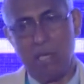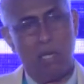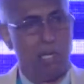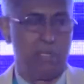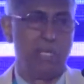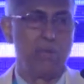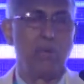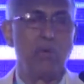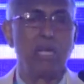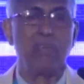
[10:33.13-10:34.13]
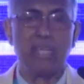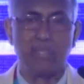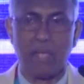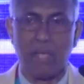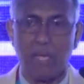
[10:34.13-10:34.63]
And then you don't have
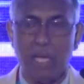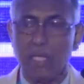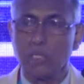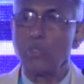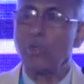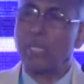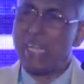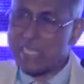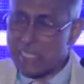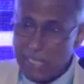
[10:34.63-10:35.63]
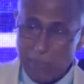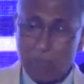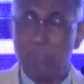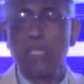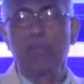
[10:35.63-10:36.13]
anything. So you get
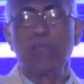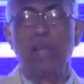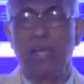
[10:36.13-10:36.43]
something to fill.